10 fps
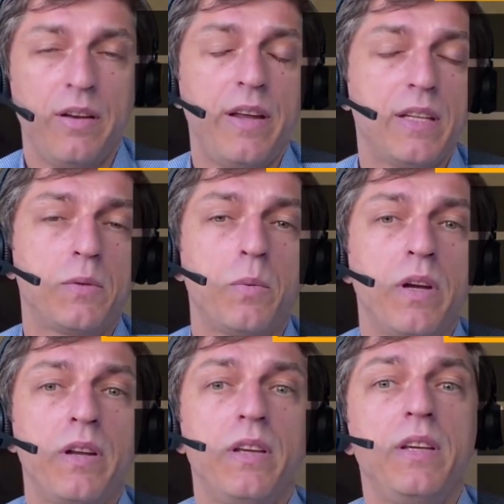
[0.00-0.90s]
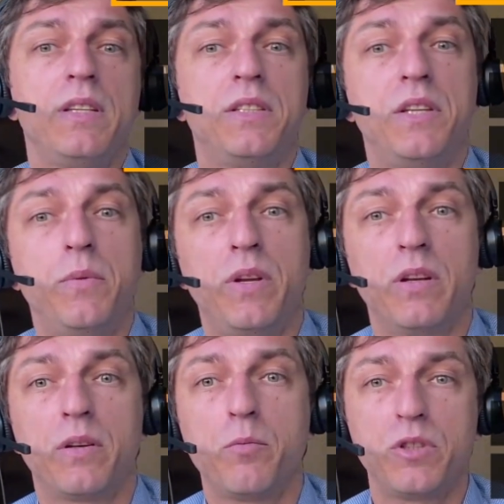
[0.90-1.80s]
Next one is
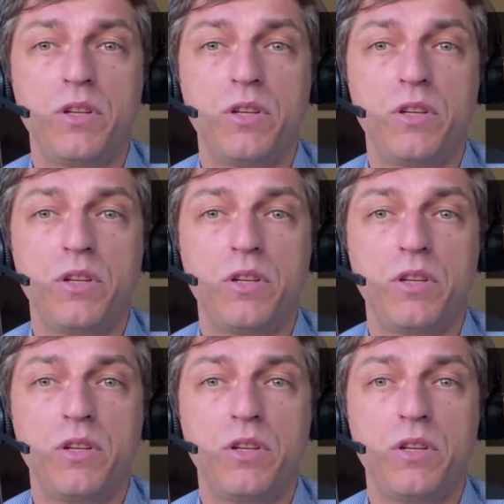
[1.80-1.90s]
dividend. Most